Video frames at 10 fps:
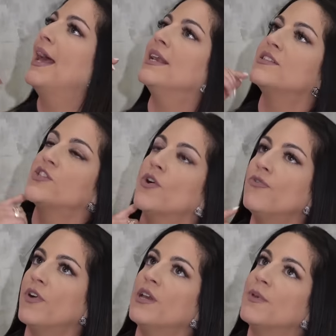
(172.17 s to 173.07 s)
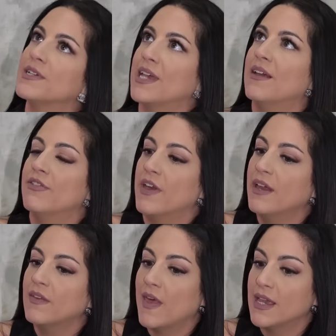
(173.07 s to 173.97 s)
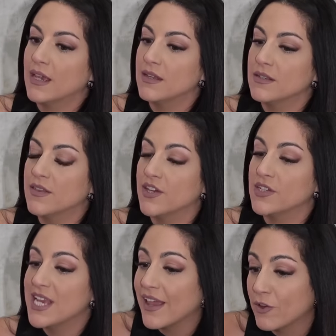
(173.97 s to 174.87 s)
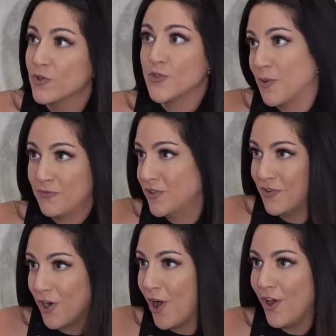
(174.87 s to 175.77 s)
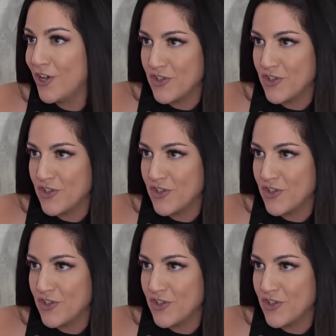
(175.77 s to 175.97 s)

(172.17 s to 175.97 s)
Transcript: and it's so funny because I think like the Taylor Swift of it all, I